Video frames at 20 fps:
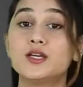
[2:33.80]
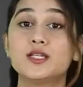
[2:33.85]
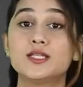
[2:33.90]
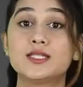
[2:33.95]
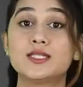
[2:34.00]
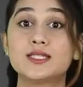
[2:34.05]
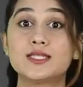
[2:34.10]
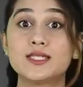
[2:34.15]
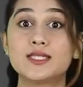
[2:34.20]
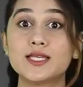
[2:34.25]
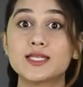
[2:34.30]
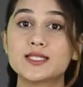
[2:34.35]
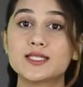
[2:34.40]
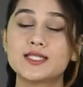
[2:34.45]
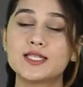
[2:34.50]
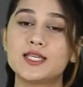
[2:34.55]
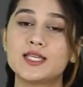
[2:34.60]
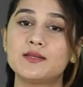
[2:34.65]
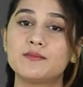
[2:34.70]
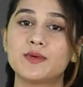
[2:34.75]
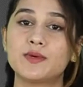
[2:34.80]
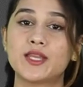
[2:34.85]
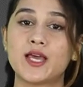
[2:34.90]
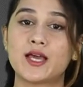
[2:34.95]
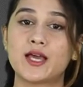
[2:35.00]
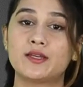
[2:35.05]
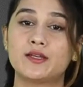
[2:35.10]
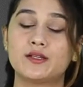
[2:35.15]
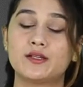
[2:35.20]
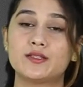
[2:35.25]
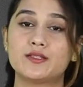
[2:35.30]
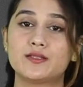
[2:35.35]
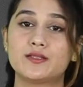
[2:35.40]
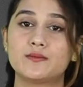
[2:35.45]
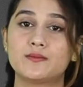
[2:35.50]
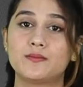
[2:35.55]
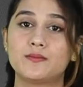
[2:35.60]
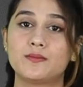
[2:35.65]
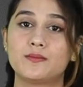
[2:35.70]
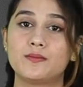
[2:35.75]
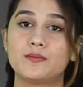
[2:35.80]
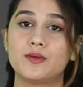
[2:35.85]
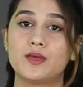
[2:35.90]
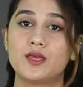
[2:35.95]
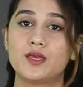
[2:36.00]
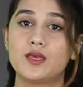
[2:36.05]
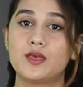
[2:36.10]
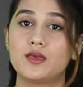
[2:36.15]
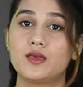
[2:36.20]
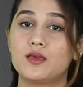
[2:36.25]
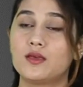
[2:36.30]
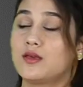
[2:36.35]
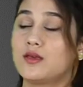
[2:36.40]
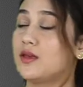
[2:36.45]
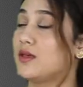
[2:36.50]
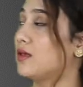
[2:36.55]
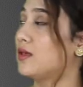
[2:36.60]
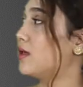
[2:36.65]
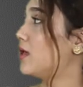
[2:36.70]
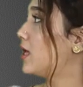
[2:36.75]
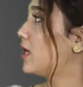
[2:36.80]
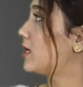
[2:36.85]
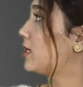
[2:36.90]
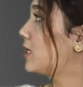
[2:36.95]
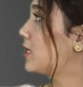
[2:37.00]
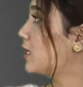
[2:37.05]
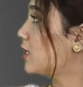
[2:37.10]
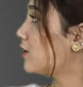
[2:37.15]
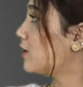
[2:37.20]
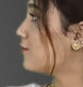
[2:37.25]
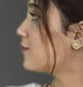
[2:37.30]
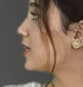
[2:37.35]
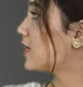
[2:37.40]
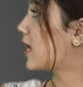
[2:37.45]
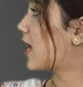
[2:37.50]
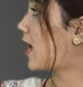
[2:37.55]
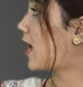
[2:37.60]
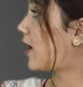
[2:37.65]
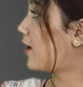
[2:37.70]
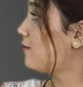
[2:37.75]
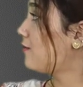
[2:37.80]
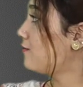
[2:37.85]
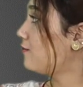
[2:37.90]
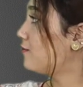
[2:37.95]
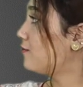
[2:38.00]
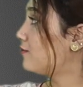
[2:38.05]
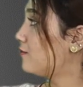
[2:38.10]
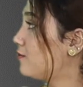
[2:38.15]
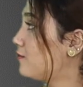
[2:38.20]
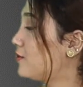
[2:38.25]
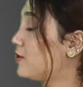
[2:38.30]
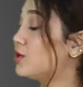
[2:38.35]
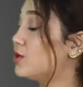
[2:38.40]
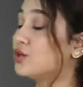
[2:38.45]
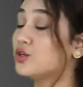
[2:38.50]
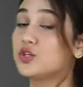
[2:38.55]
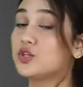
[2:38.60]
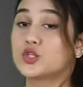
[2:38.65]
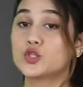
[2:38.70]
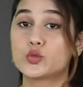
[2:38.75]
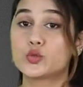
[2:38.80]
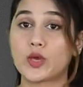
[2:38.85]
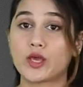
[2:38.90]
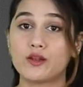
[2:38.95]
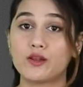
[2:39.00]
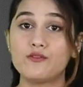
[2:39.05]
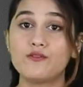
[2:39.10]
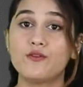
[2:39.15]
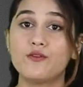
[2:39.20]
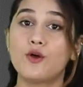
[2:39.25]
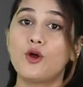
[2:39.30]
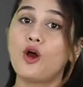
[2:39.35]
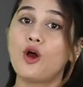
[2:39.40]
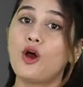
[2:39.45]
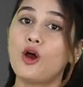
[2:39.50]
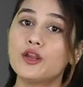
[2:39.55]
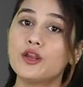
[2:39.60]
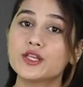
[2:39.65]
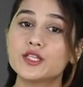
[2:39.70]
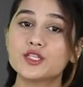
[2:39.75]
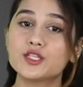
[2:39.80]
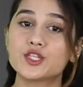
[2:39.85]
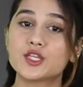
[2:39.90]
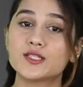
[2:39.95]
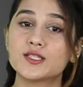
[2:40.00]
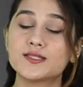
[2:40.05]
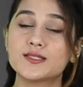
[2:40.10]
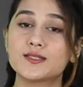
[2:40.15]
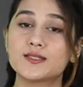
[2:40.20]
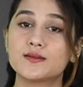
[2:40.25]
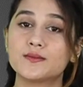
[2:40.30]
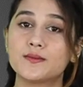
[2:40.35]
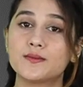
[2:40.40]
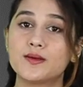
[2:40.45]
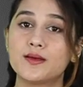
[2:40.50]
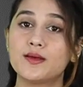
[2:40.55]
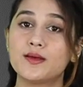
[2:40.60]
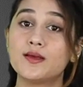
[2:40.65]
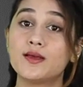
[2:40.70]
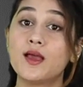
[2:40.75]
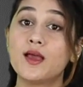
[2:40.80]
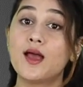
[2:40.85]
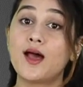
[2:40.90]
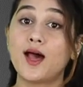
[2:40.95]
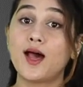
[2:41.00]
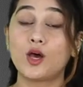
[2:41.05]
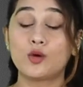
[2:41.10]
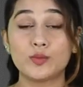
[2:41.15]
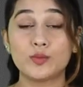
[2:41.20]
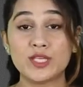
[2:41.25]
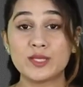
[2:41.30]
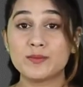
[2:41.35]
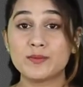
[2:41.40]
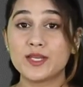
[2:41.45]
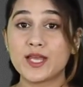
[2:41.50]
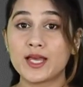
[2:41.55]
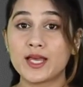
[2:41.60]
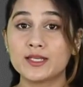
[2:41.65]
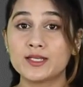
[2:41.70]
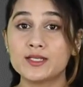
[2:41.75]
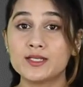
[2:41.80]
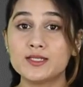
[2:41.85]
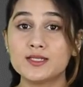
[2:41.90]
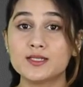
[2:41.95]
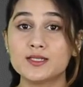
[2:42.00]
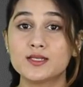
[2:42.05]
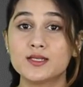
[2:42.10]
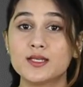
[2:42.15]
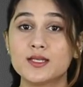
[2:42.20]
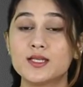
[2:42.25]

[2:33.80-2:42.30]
16 bananas and here we have 12 oranges. How many bananas?